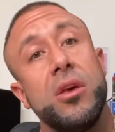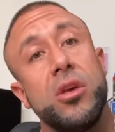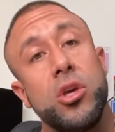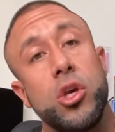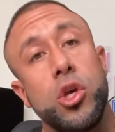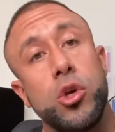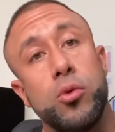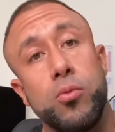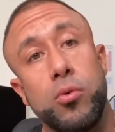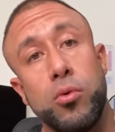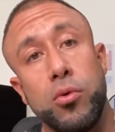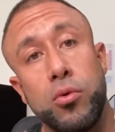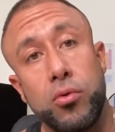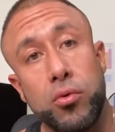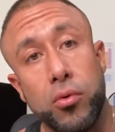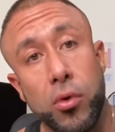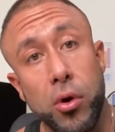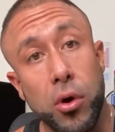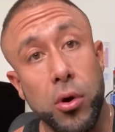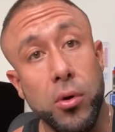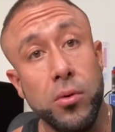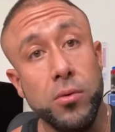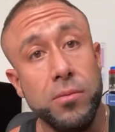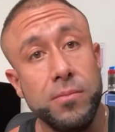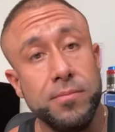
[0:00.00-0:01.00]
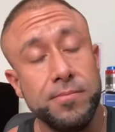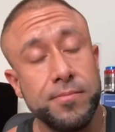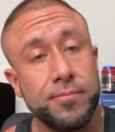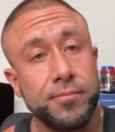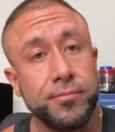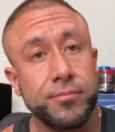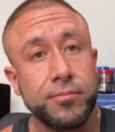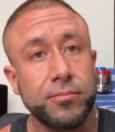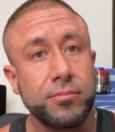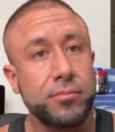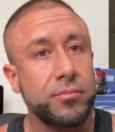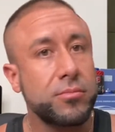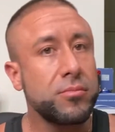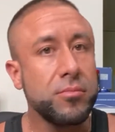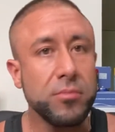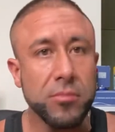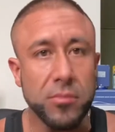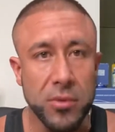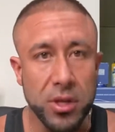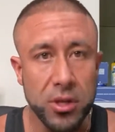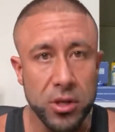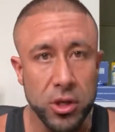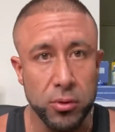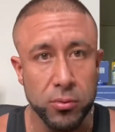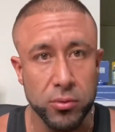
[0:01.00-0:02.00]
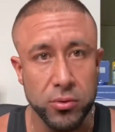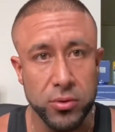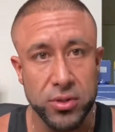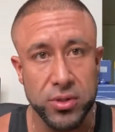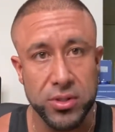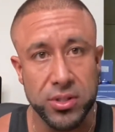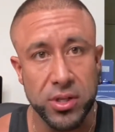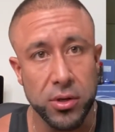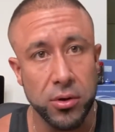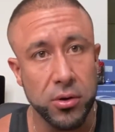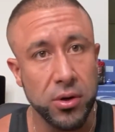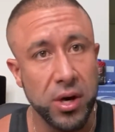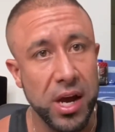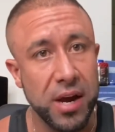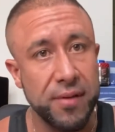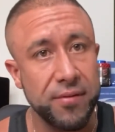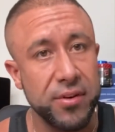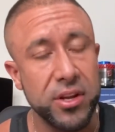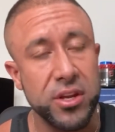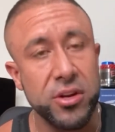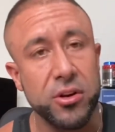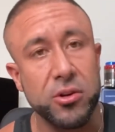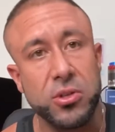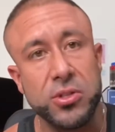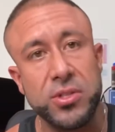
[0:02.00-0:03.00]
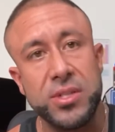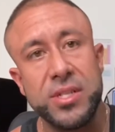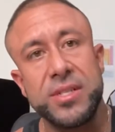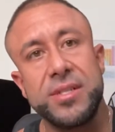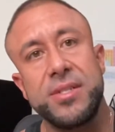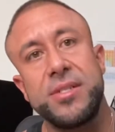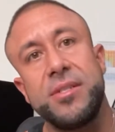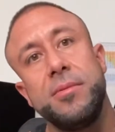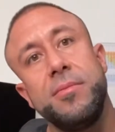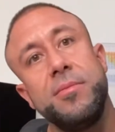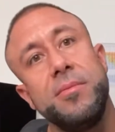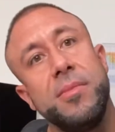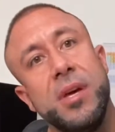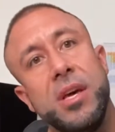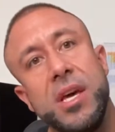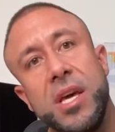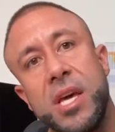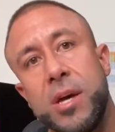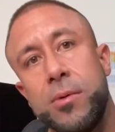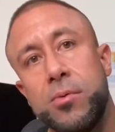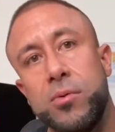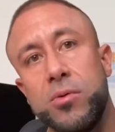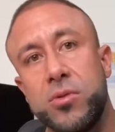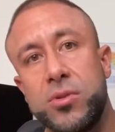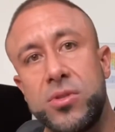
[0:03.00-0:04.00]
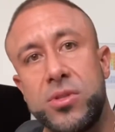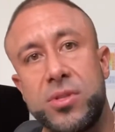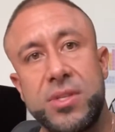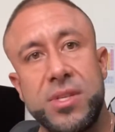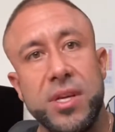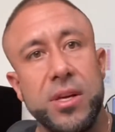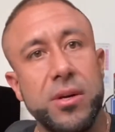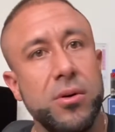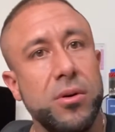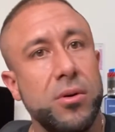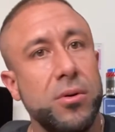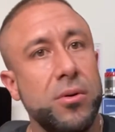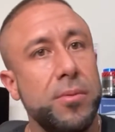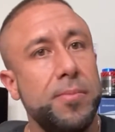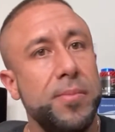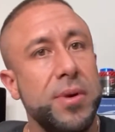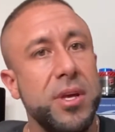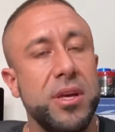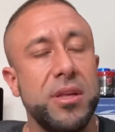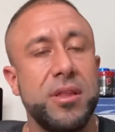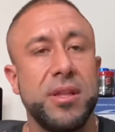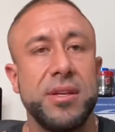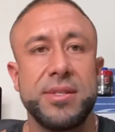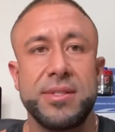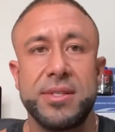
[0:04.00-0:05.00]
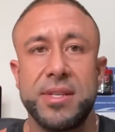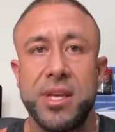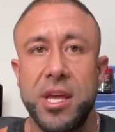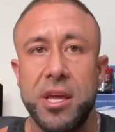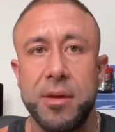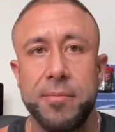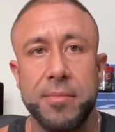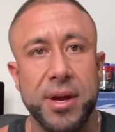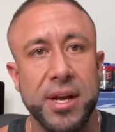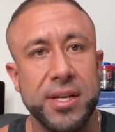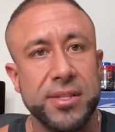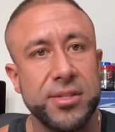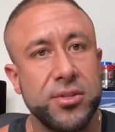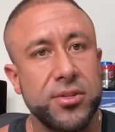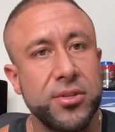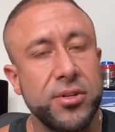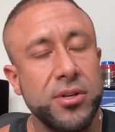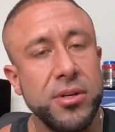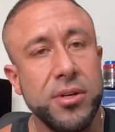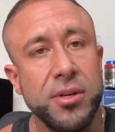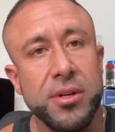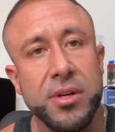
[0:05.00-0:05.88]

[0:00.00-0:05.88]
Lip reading: You will grow. You will still have it in your system. It will still be the same master.